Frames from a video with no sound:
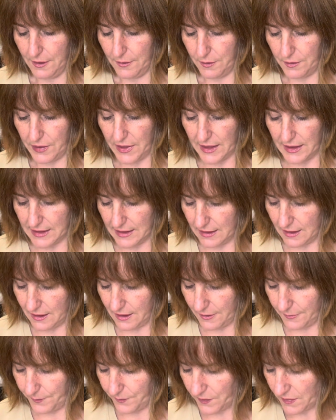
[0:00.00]
But
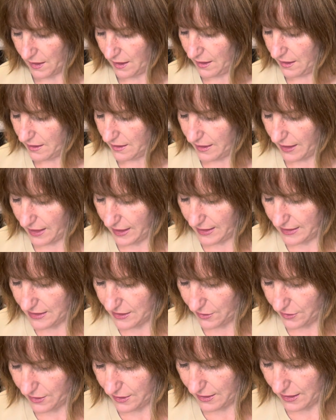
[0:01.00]
then I
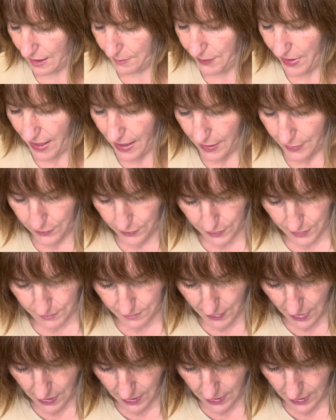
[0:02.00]
started a pattern
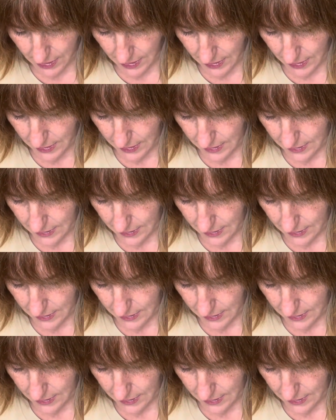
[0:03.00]
by